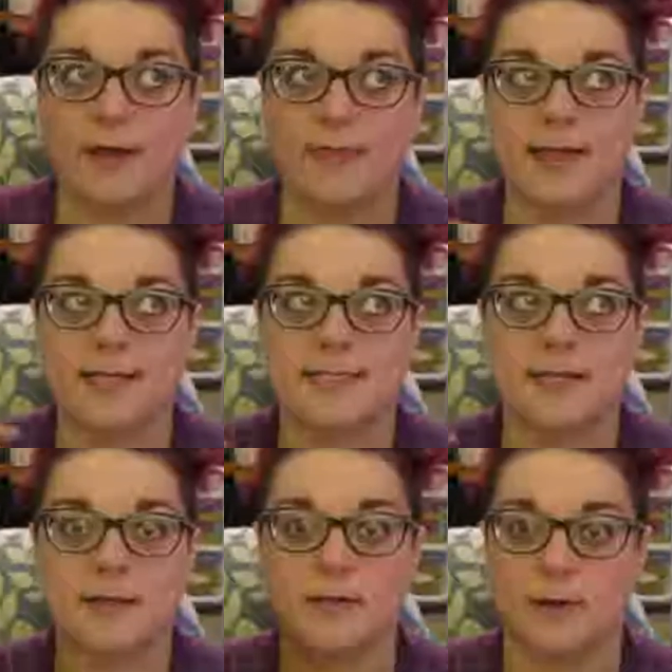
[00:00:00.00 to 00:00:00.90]
and they
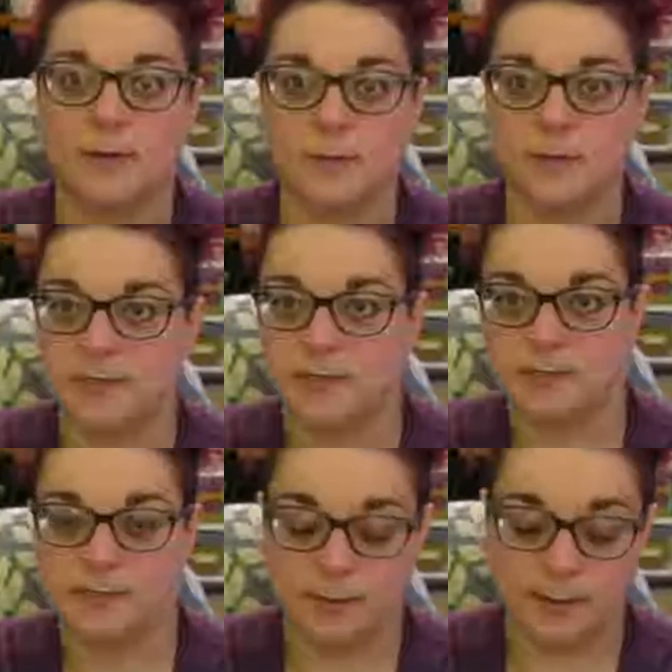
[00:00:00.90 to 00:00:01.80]
still, you know,
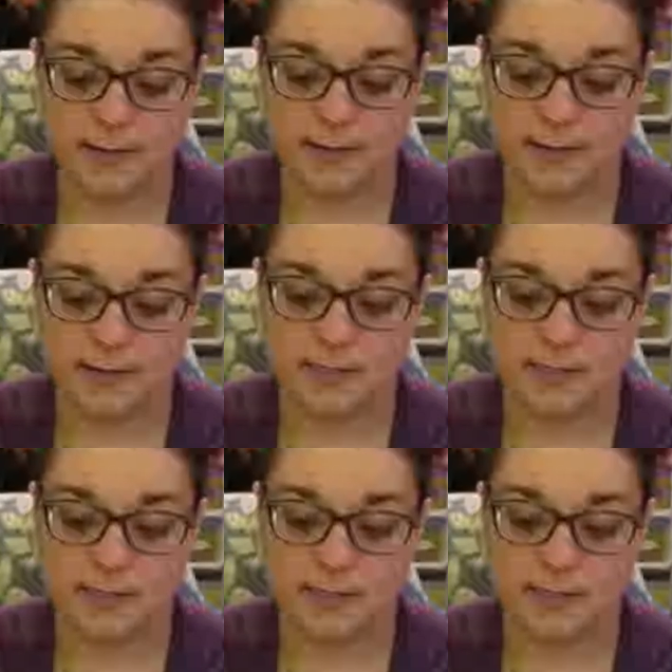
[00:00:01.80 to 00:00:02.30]
would do anything.